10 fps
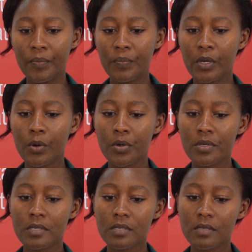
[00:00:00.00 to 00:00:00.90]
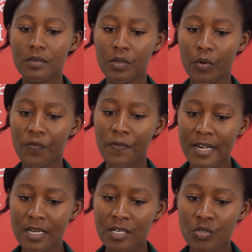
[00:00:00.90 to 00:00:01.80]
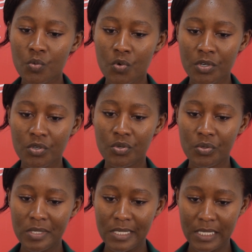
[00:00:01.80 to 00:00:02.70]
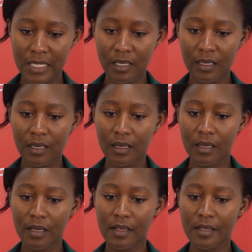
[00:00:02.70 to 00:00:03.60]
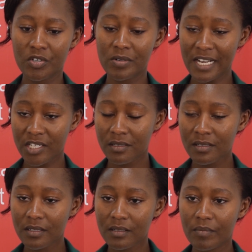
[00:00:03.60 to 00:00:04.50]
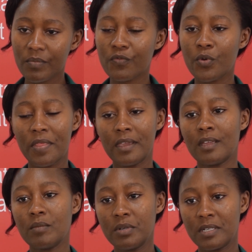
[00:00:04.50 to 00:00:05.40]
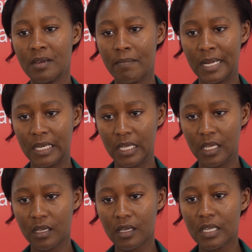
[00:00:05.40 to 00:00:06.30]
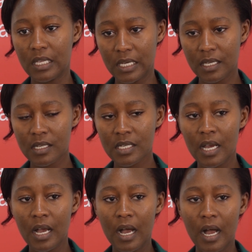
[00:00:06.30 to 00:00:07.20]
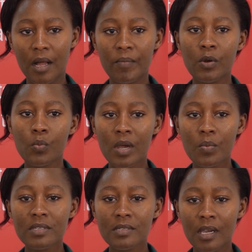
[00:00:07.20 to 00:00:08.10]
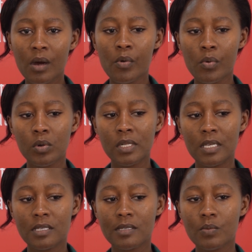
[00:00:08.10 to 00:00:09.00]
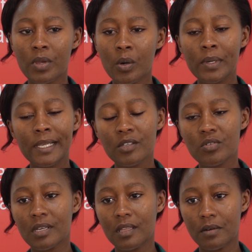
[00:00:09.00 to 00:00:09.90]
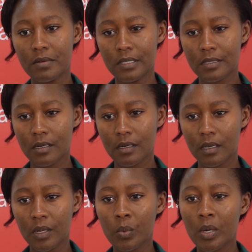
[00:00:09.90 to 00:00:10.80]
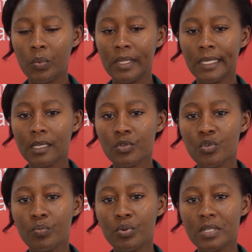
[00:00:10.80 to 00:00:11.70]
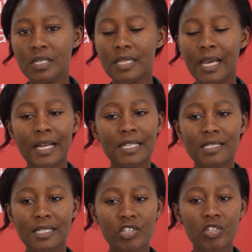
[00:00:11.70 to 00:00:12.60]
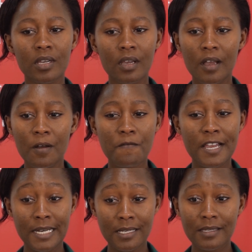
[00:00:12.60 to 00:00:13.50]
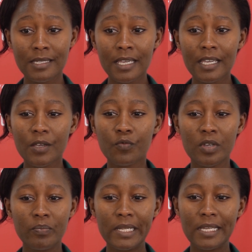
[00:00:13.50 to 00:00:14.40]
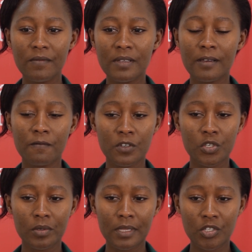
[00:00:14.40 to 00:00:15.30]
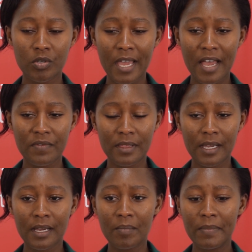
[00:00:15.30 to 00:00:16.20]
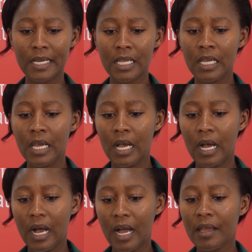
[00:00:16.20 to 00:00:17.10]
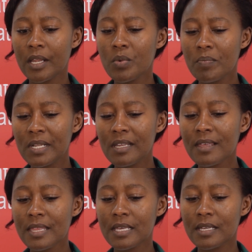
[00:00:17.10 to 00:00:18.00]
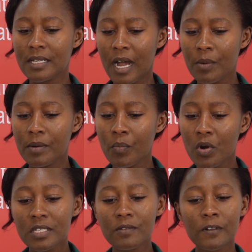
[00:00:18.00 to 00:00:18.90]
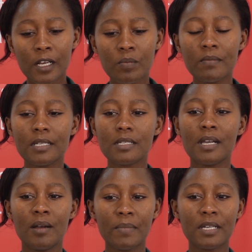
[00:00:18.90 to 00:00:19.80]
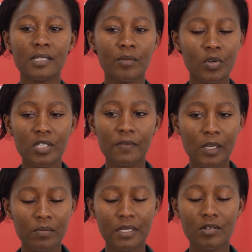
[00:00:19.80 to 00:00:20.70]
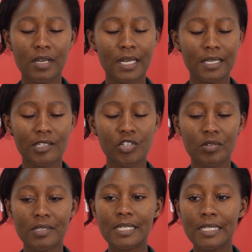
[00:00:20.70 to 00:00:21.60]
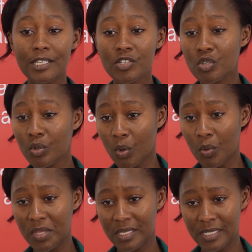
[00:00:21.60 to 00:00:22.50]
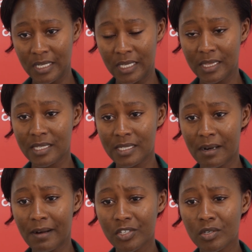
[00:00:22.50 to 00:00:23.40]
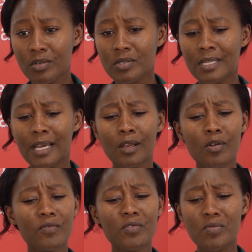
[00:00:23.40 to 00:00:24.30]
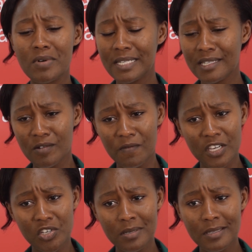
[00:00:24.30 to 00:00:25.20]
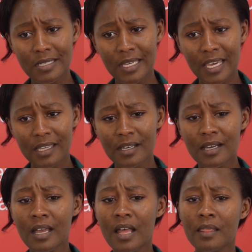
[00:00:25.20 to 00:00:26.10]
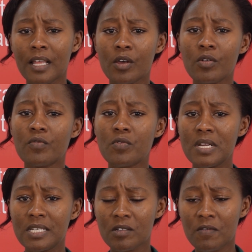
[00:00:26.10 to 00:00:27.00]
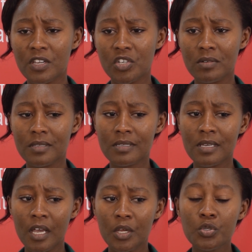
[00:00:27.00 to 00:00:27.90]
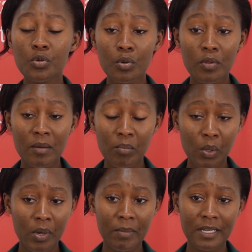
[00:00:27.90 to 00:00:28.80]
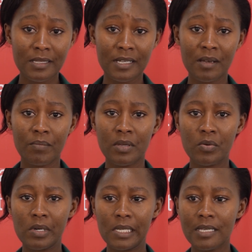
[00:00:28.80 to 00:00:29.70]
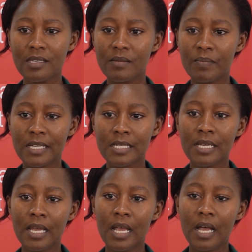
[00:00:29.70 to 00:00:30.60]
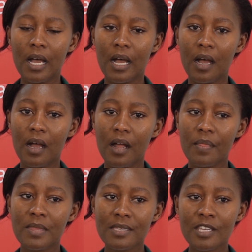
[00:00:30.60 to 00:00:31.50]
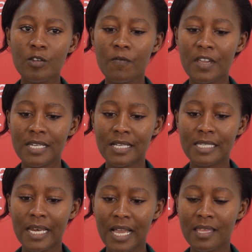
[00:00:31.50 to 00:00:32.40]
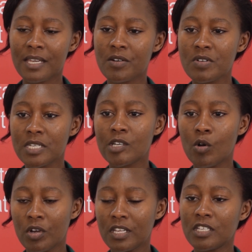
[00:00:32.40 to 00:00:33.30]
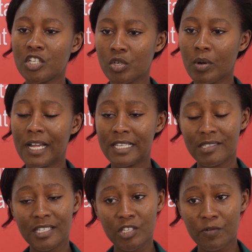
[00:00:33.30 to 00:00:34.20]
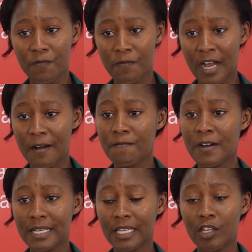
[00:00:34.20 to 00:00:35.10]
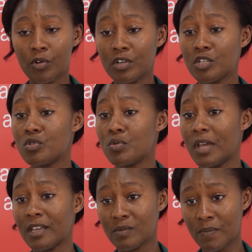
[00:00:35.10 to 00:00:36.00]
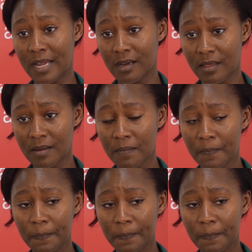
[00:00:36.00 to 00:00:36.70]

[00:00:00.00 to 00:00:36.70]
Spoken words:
because funders want to see traction before they can put the money in it. And where we see our role is we are willing to take the risk, and we are willing to put the early stage financing if we believe in the vision that you have in the company. And we believe that more development companies and more development organizations need to go in this direction, because there are a lot of great innovations in Kenya. There are a lot of great innovations to youth employment that have been released, but these innovators lack the critical initial early stage funding in order to expand them.